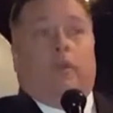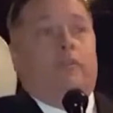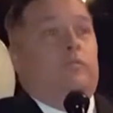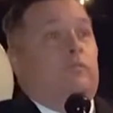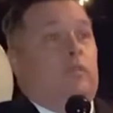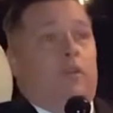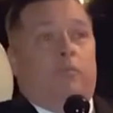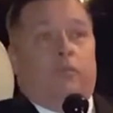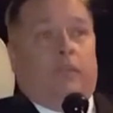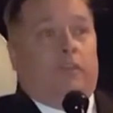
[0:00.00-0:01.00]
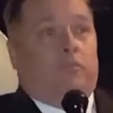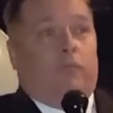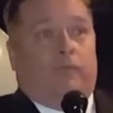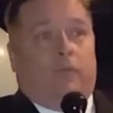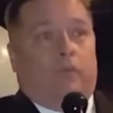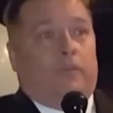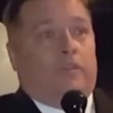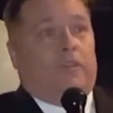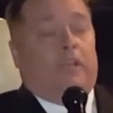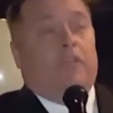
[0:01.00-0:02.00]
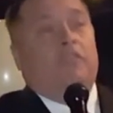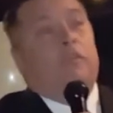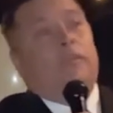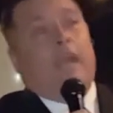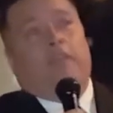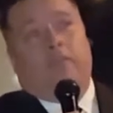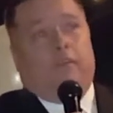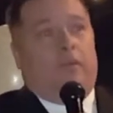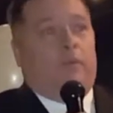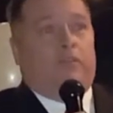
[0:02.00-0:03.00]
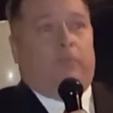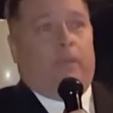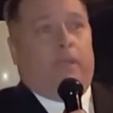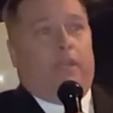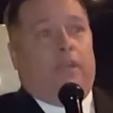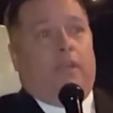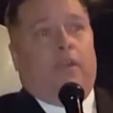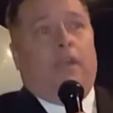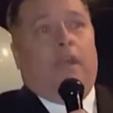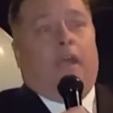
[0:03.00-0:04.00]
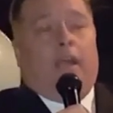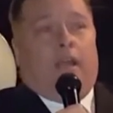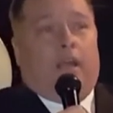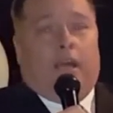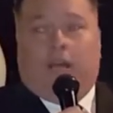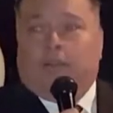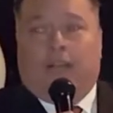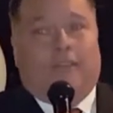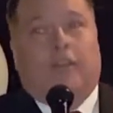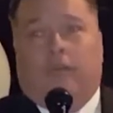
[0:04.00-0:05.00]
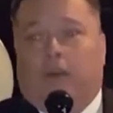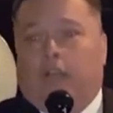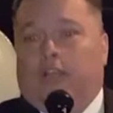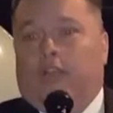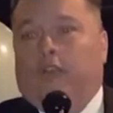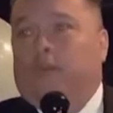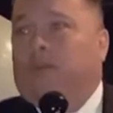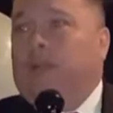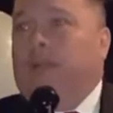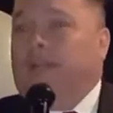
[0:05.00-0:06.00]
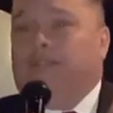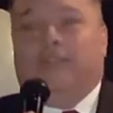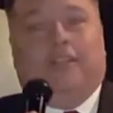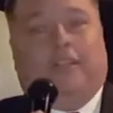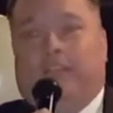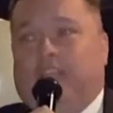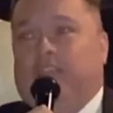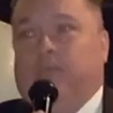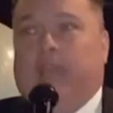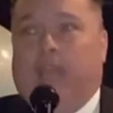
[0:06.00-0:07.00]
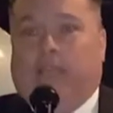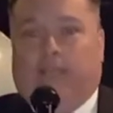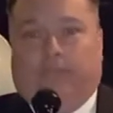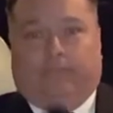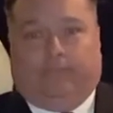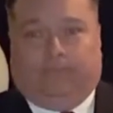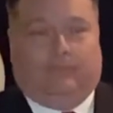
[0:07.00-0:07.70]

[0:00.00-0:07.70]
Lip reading: we're going to do incredible things moving forward with the city. So thank you very much for being here. I love all of you, and let's eat some cake.